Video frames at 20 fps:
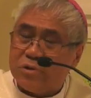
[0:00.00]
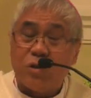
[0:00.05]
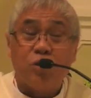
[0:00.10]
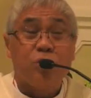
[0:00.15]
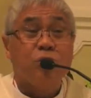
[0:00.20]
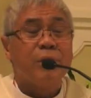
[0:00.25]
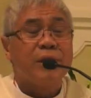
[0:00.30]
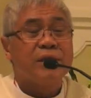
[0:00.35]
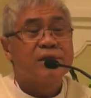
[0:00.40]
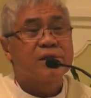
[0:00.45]

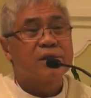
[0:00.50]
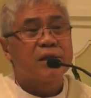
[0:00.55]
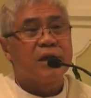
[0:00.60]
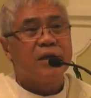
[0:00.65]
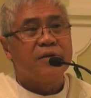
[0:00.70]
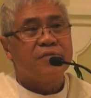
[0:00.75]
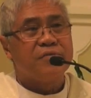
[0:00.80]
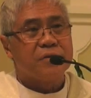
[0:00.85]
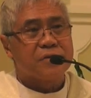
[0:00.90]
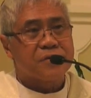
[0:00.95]
You
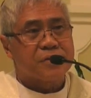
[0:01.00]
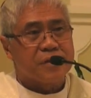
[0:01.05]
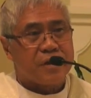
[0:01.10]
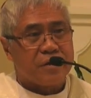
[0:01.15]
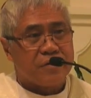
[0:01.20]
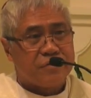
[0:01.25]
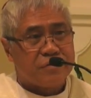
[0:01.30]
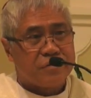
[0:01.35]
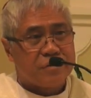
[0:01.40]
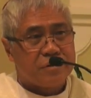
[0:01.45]
enslave
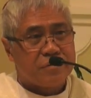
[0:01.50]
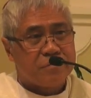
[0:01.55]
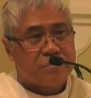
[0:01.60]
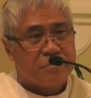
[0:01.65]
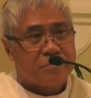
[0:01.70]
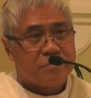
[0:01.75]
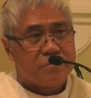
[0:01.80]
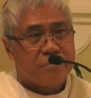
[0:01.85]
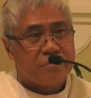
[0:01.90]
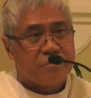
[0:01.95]
yourself.
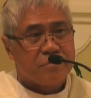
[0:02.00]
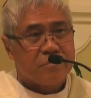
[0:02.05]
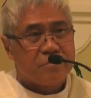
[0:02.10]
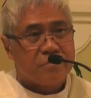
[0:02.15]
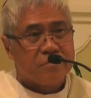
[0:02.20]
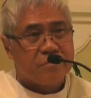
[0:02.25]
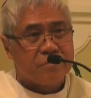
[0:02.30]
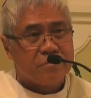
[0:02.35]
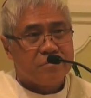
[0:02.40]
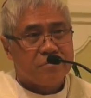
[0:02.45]

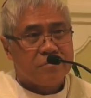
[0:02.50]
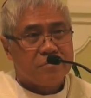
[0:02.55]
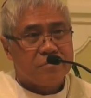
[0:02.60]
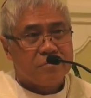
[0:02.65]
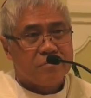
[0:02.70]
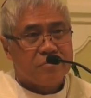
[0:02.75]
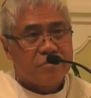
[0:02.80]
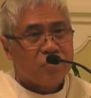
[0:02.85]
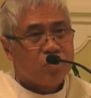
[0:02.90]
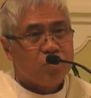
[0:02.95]

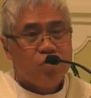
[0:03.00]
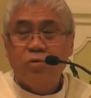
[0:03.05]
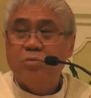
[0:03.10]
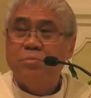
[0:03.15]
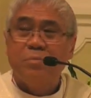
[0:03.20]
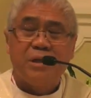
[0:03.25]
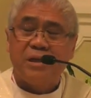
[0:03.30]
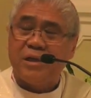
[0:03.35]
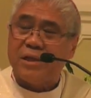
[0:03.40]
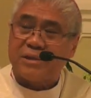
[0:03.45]

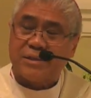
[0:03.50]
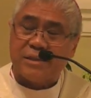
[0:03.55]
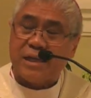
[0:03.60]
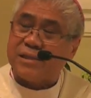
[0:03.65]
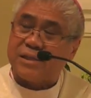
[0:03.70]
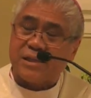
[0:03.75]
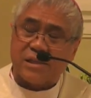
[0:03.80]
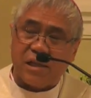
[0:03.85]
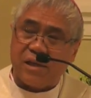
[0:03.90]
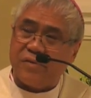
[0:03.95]
Nobody is
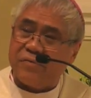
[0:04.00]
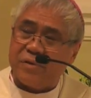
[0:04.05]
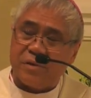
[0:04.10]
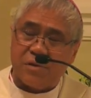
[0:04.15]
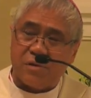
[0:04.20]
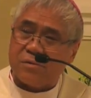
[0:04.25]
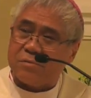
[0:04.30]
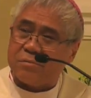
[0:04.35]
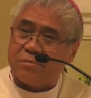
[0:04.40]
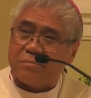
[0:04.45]

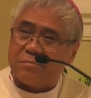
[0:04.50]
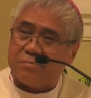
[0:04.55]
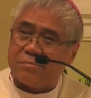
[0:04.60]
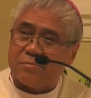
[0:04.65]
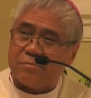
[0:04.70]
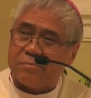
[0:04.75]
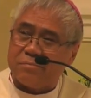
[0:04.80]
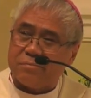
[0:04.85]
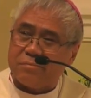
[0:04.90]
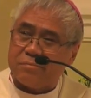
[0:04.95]
enslaving you.
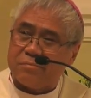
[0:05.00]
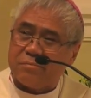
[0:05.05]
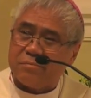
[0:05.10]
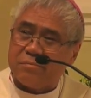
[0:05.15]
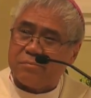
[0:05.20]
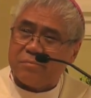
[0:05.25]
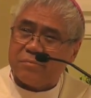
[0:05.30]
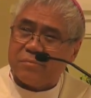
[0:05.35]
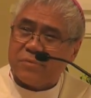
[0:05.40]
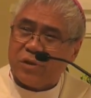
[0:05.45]

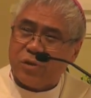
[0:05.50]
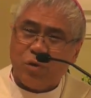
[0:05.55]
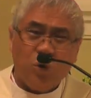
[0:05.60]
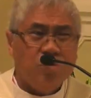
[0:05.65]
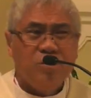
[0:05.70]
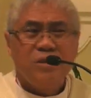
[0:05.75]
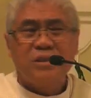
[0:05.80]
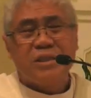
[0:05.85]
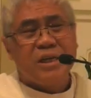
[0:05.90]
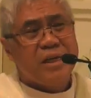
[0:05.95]

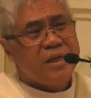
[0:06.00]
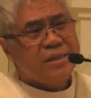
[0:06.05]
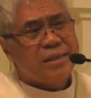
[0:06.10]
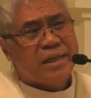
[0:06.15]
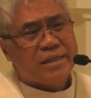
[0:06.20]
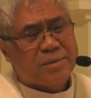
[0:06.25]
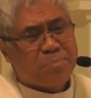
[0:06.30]
Don't think